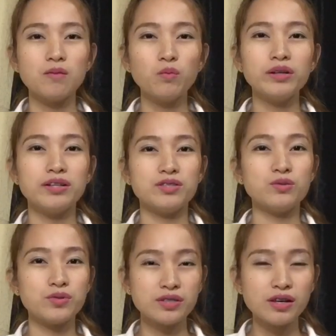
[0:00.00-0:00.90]
will
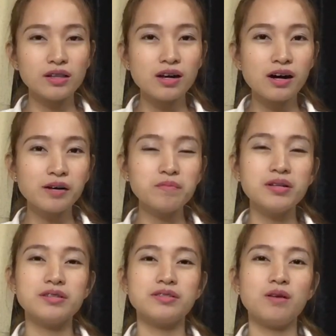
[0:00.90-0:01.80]
snooze the alarm,
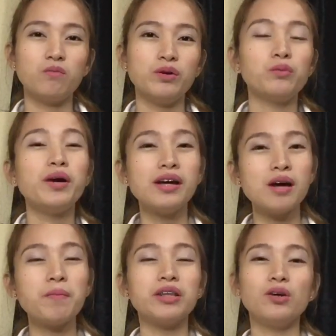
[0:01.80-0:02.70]
some will wake up
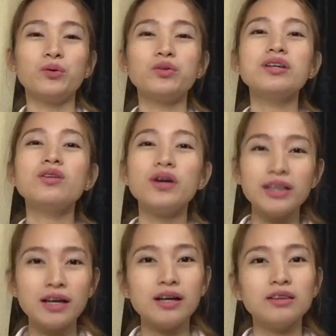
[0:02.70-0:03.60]
and go to the
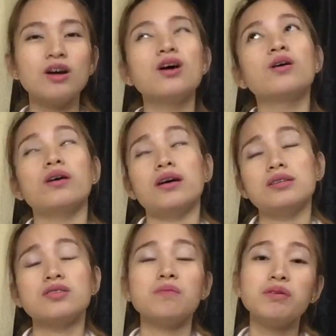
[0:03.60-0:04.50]
toilet, and
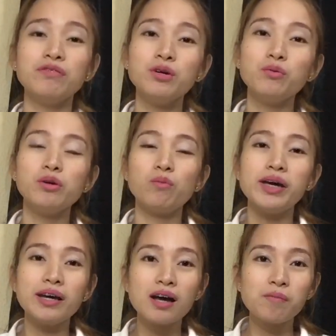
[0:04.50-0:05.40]
some of you will wake
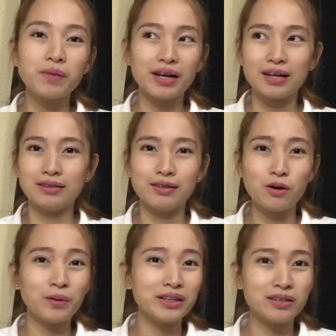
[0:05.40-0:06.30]
up and go
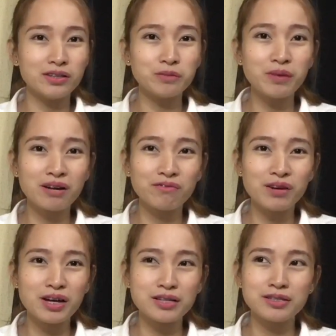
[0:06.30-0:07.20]
and eat your
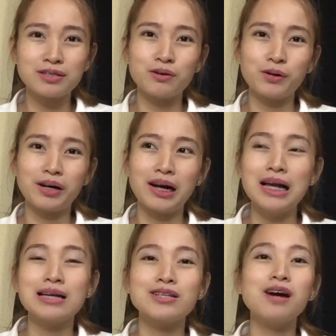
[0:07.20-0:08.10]
breakfast, or
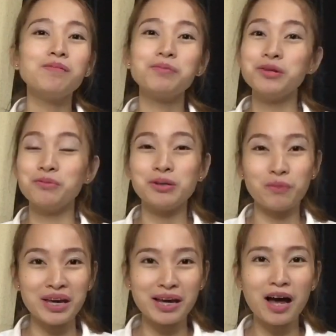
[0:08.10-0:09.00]
some of you will
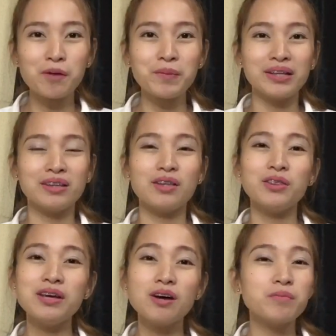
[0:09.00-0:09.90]
wake up and
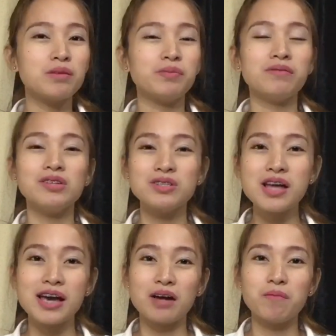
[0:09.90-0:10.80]
think of the previous
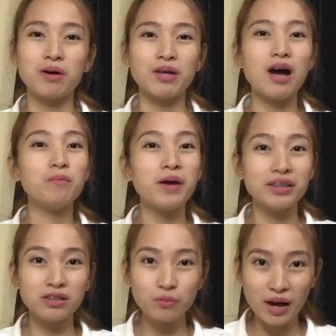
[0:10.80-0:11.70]
day about how bad
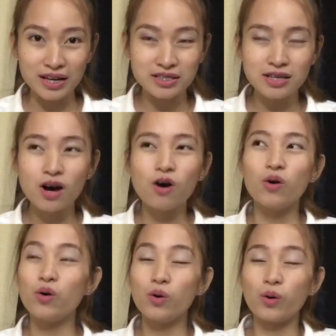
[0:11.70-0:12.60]
it was
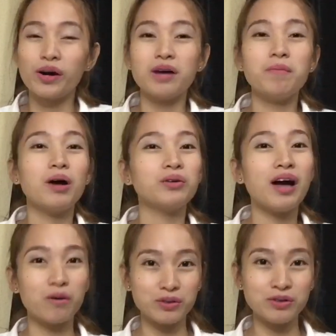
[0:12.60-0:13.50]
or about
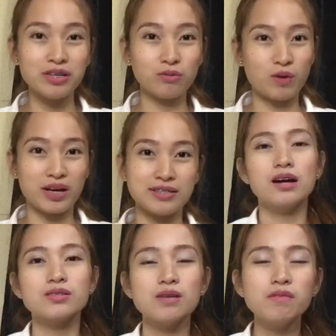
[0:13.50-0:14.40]
how good it was.
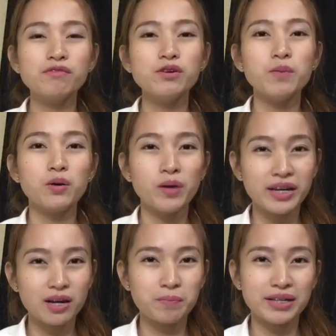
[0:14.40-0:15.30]
Some of you may wake
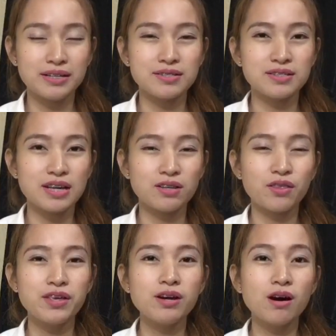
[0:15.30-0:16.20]
up and instead
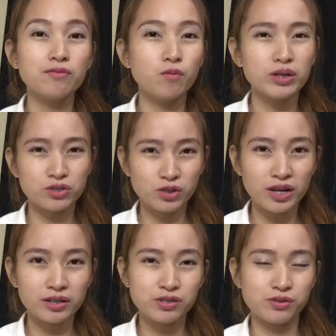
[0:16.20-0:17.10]
think of what you're
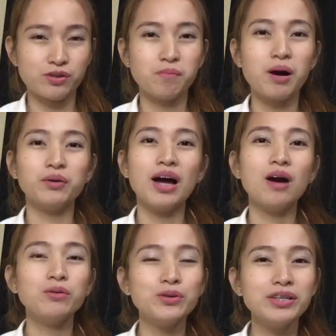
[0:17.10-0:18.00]
gonna do, about how
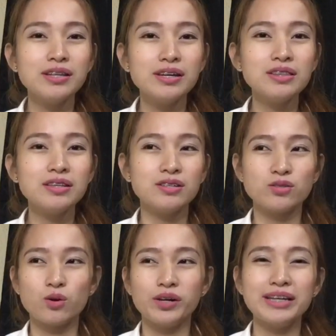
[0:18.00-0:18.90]
good the day it is,
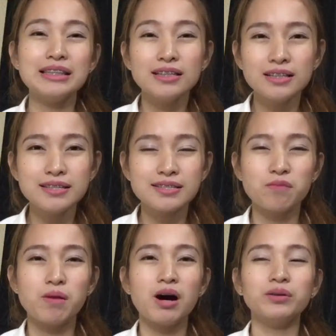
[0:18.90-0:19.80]
or in the list
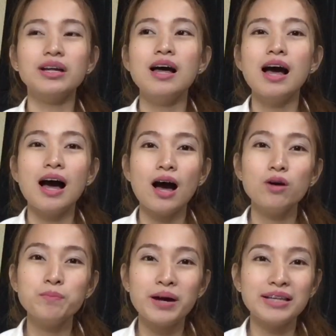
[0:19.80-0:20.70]
about how
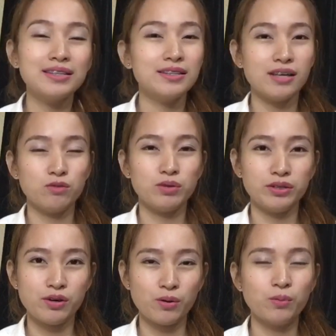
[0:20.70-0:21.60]
bad the day will
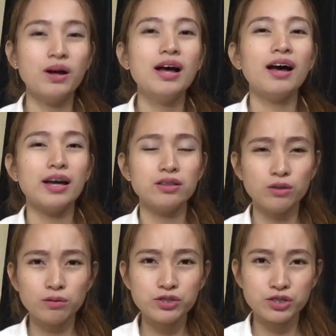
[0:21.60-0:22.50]
go. And
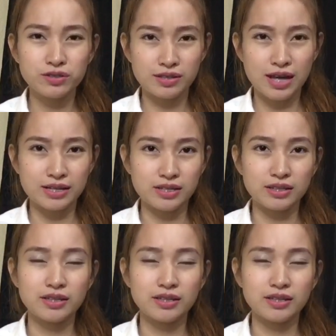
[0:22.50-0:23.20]
don't you deny it.